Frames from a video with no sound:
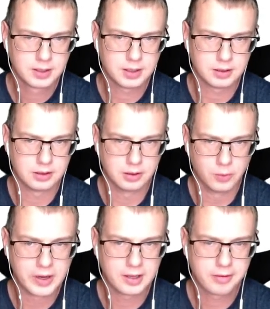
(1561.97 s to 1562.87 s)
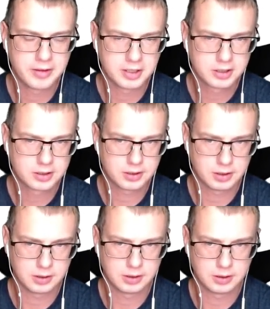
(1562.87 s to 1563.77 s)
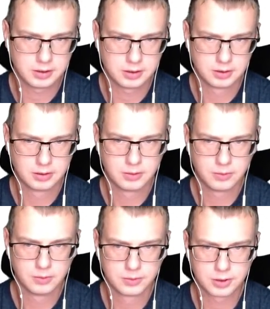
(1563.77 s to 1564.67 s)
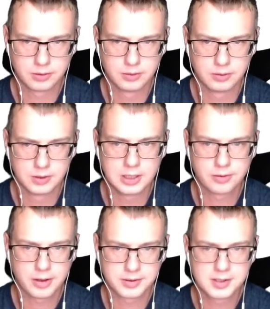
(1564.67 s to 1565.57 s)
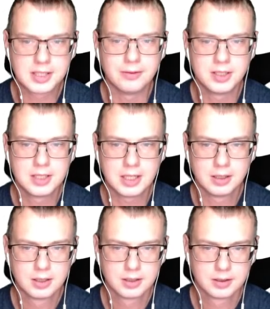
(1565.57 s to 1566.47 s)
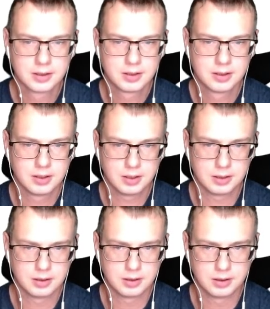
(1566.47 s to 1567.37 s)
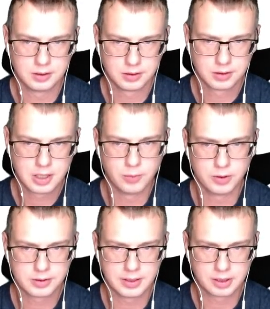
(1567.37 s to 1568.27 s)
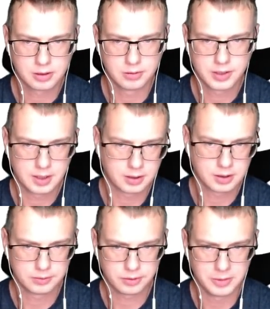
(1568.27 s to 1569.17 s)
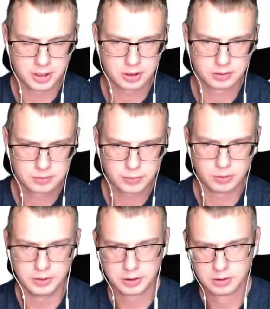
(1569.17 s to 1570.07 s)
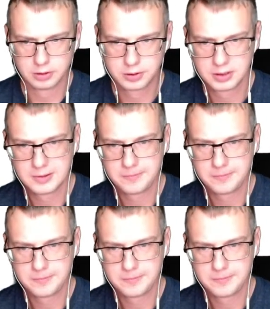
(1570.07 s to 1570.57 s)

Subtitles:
where things, so in 2017, he was like, oh yeah, CloudFormation probably good.